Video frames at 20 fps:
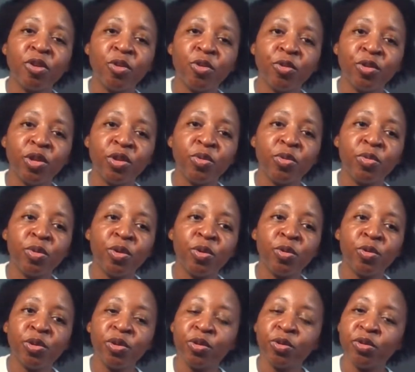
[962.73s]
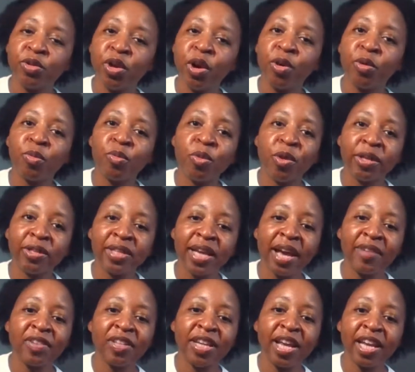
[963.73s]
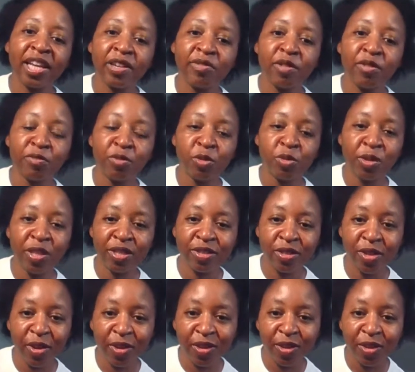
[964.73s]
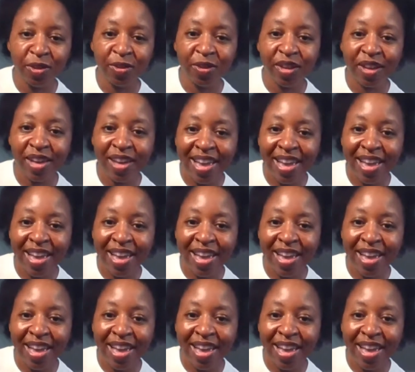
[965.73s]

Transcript: who you who you don't want to have a negative influence on you.